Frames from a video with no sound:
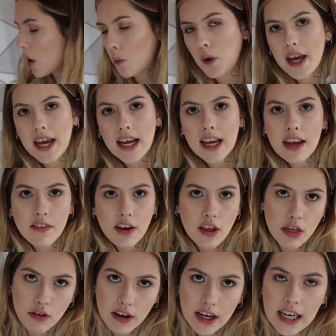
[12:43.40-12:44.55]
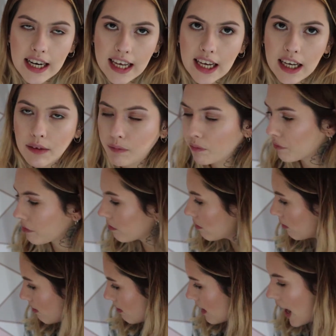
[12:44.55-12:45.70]
We give it a thorough clean,
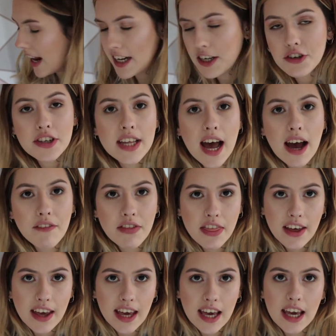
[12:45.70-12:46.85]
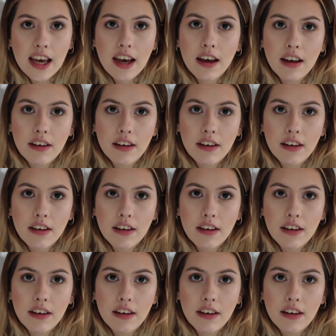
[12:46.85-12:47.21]
and it does have the